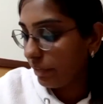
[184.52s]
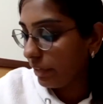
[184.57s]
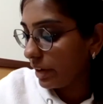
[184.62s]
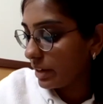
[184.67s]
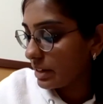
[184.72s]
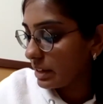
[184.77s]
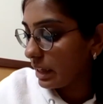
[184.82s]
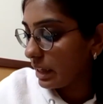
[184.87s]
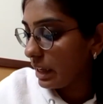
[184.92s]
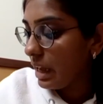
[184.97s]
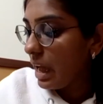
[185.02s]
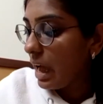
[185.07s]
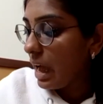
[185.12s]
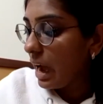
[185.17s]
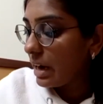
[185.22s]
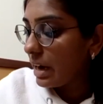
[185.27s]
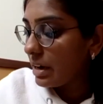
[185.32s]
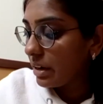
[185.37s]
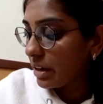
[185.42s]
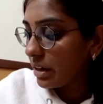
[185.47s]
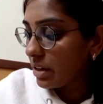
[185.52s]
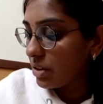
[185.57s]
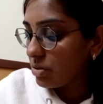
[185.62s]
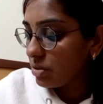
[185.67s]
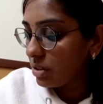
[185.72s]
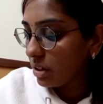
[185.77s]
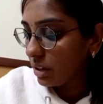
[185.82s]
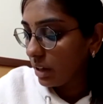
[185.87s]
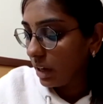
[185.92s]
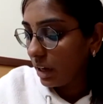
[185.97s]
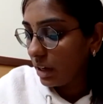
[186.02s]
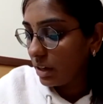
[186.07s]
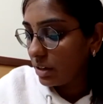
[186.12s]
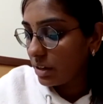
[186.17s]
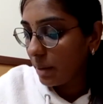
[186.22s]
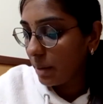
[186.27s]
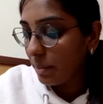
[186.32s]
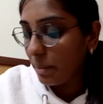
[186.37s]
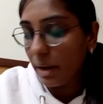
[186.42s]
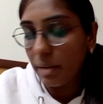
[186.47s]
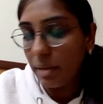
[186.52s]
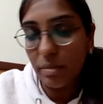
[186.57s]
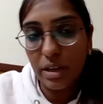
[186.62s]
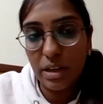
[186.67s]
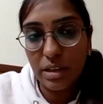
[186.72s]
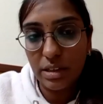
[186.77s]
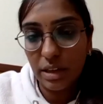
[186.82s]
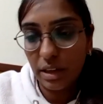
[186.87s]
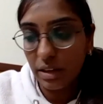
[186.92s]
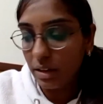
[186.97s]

FRC and reducing the intrapulmonary